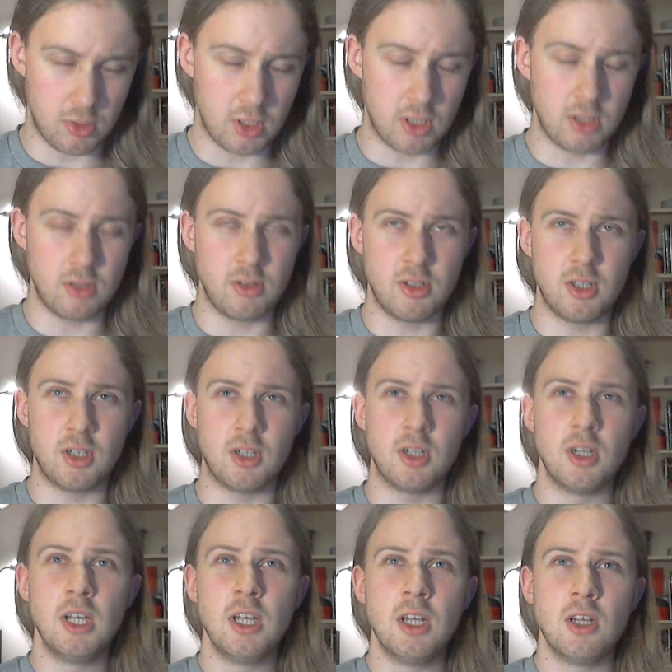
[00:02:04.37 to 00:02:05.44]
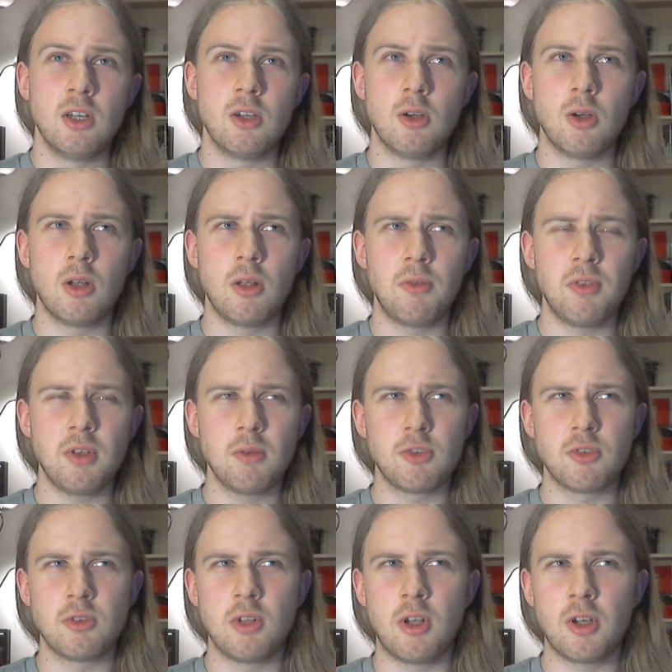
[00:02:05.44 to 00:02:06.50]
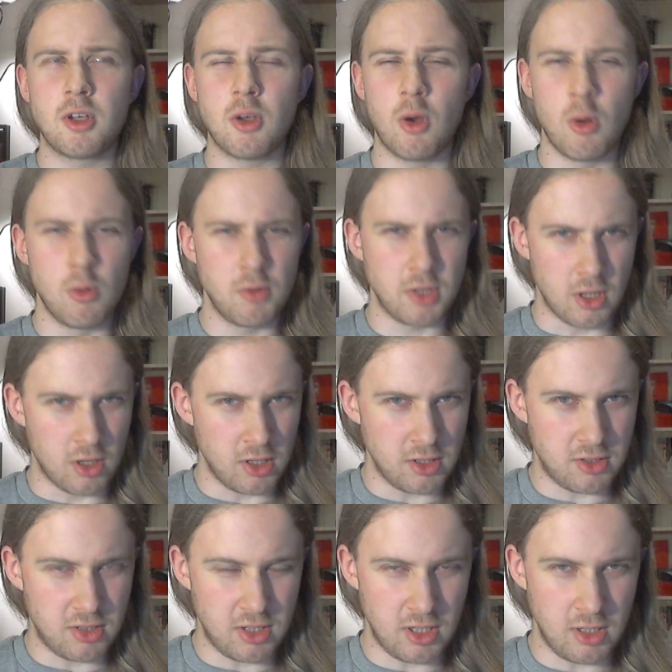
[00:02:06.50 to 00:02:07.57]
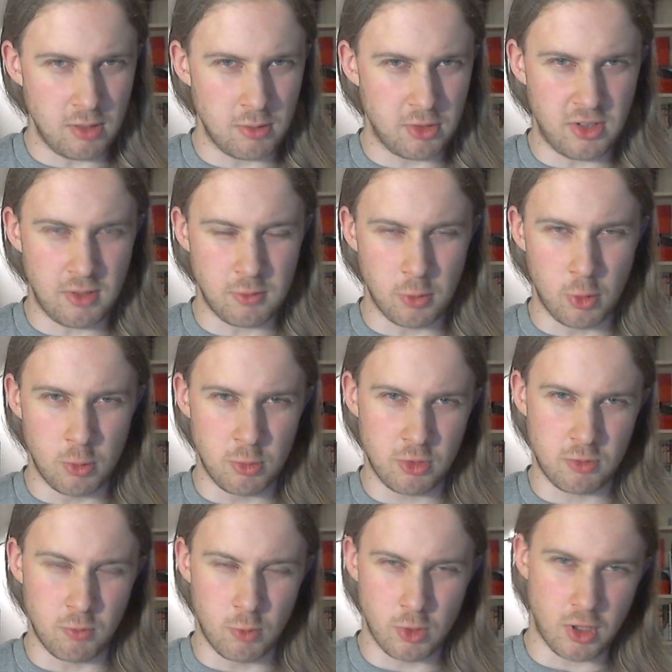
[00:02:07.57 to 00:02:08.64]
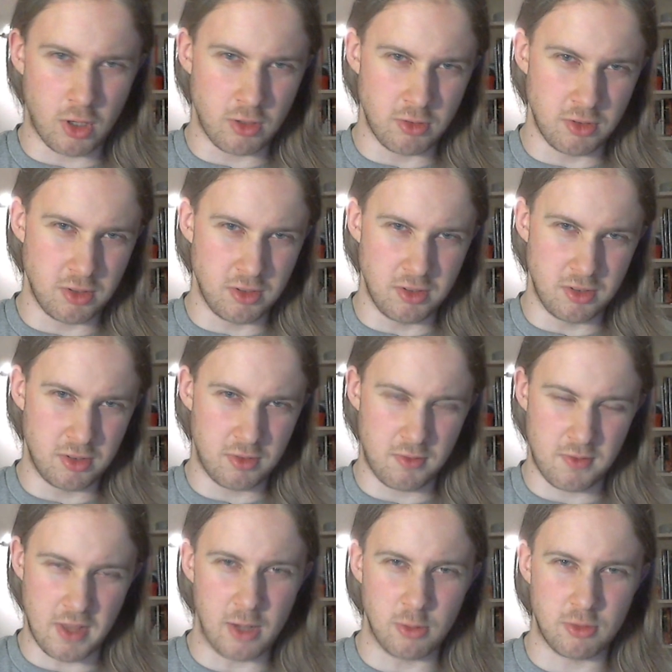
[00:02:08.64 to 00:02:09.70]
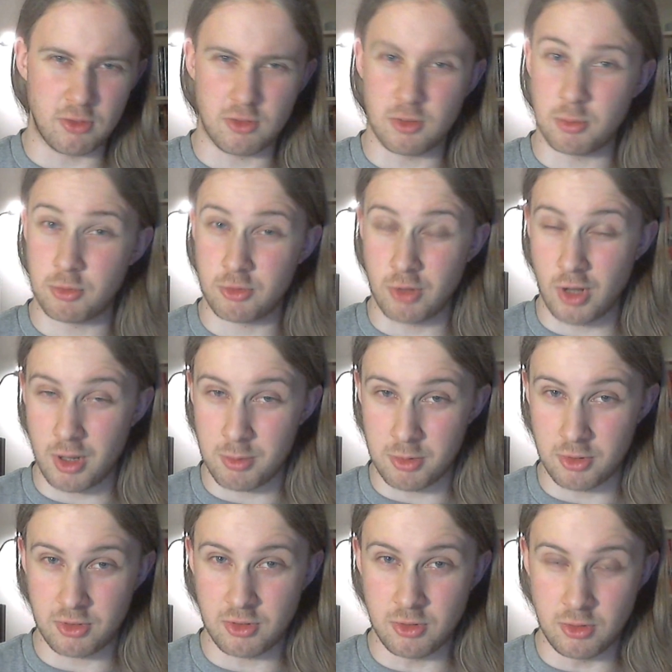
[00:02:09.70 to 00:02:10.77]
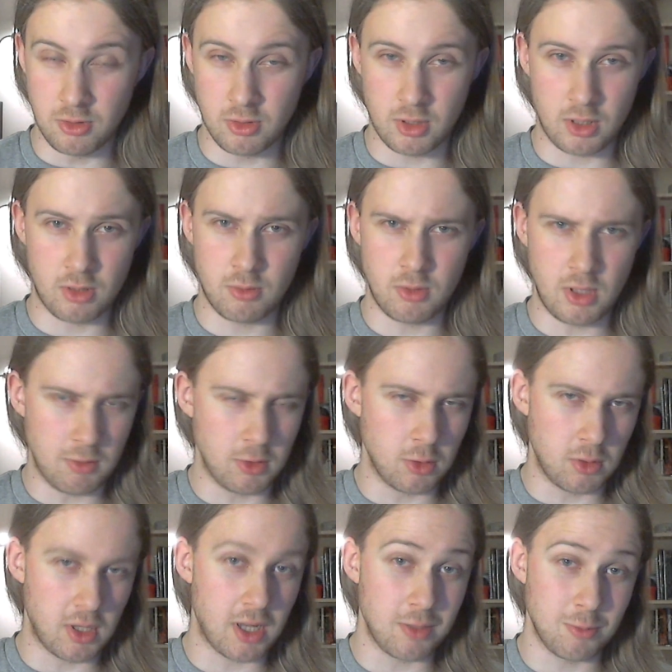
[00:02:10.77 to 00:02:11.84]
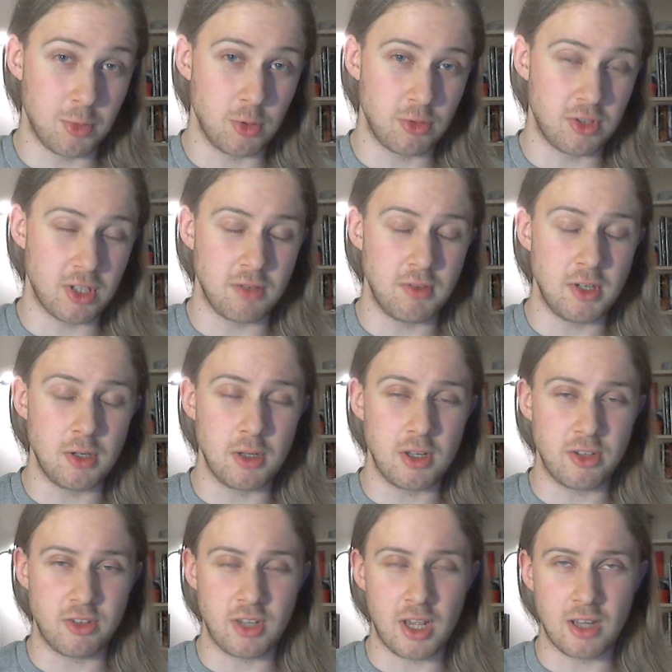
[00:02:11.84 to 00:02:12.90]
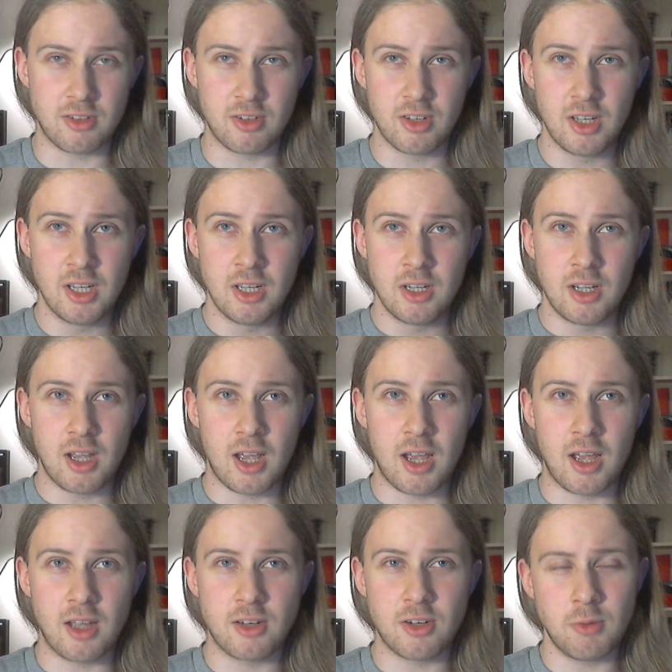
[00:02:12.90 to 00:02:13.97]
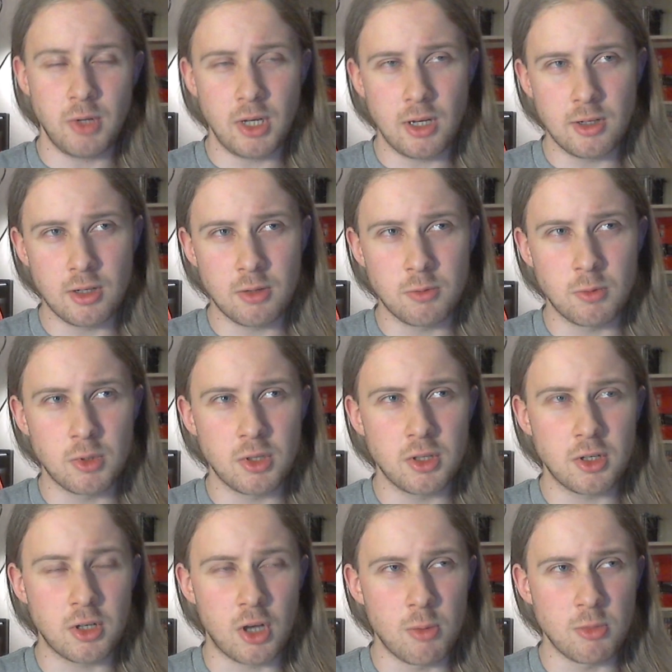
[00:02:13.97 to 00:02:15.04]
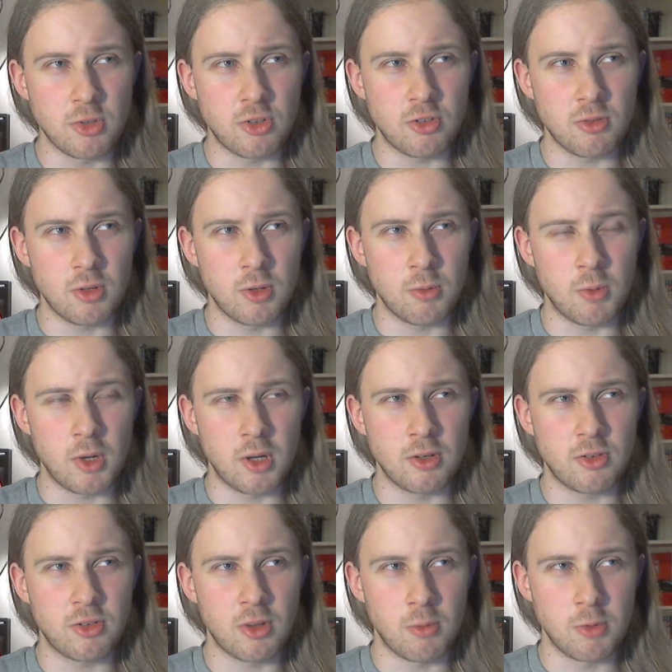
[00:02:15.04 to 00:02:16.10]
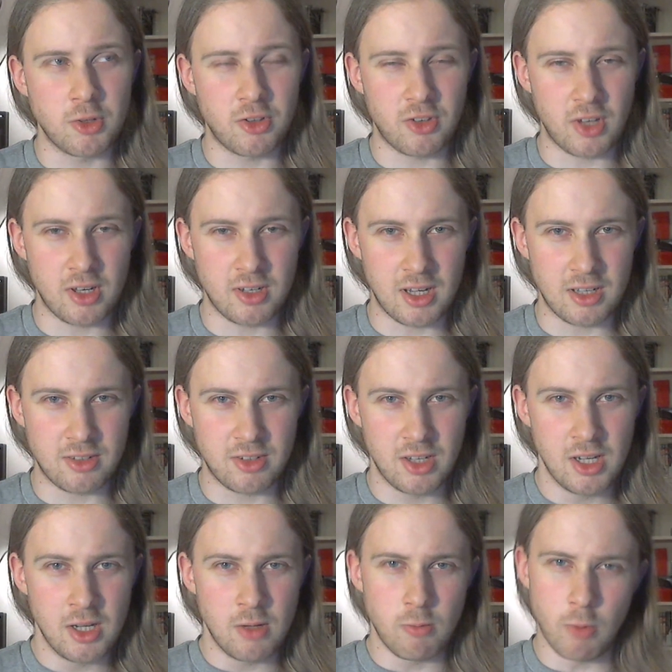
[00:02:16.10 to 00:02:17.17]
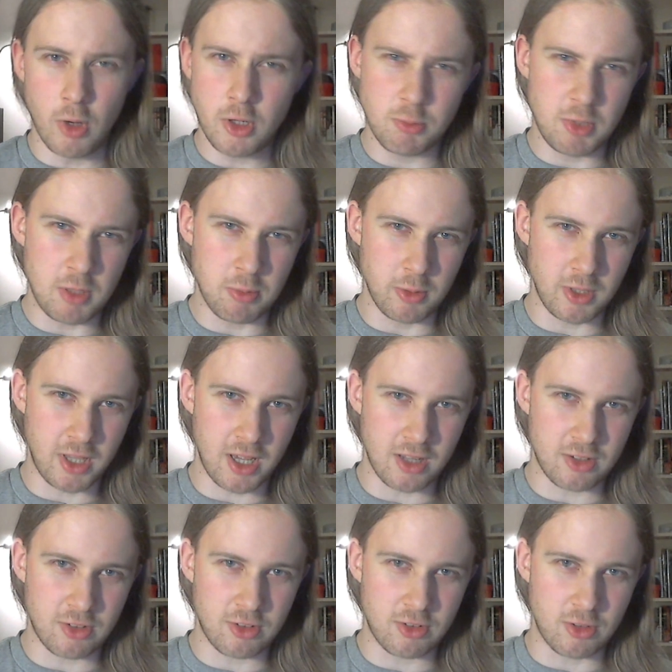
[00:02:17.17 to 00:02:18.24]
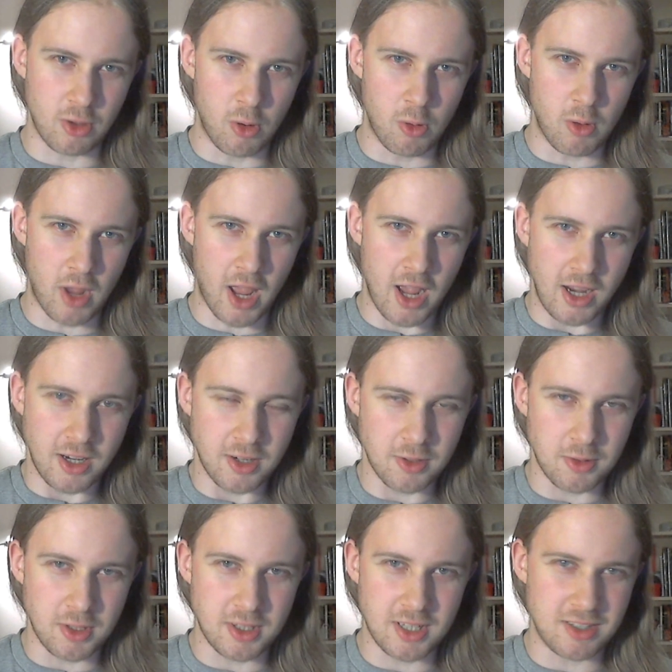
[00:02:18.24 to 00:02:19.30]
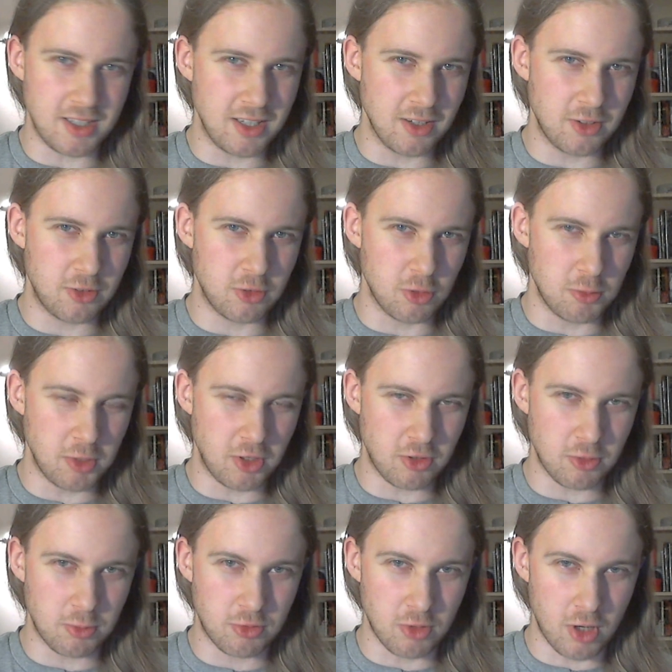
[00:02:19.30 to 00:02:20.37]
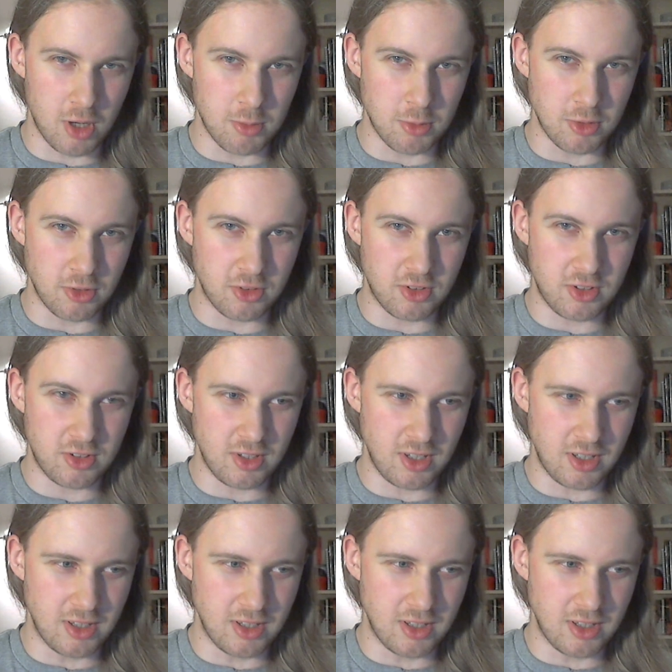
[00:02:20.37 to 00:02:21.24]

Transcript: And I think it was on like overnight he received almost 100,000 subscribers, and even though he hadn't posted any videos yet. And I really loved one of the comments when someone said that, why do people get so angry that he got so many subscribers?